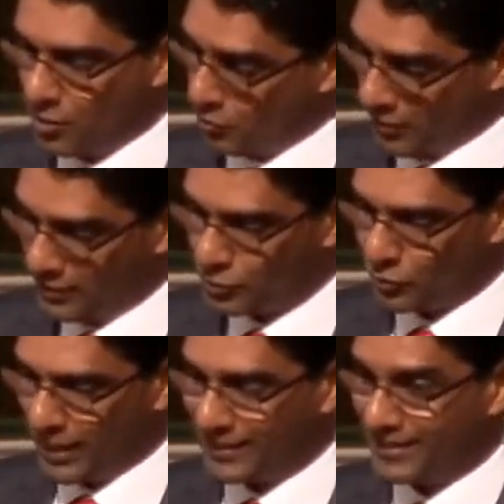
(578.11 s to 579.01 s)
Okay,
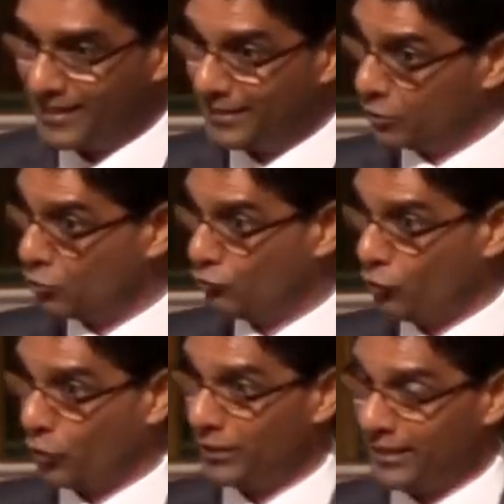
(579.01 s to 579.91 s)
so then they took
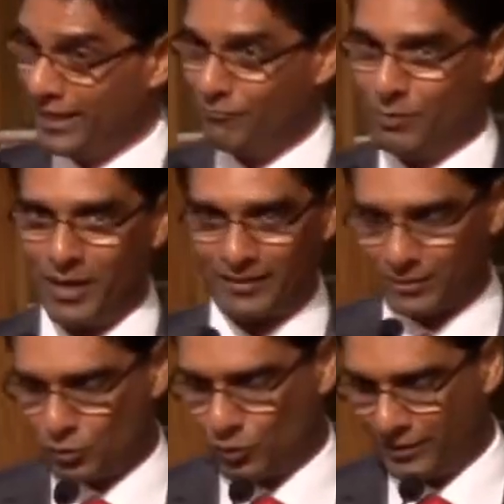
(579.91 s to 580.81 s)
40, gave me back
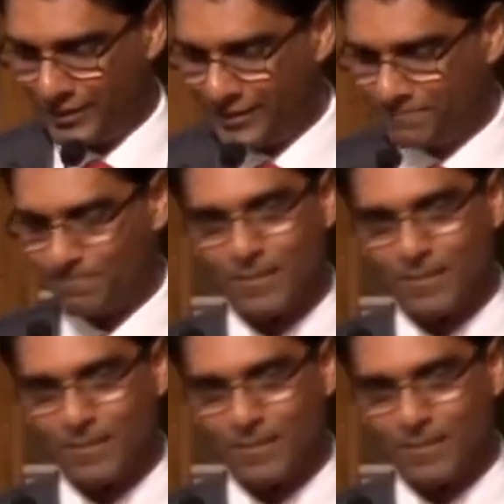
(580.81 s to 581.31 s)
the 20.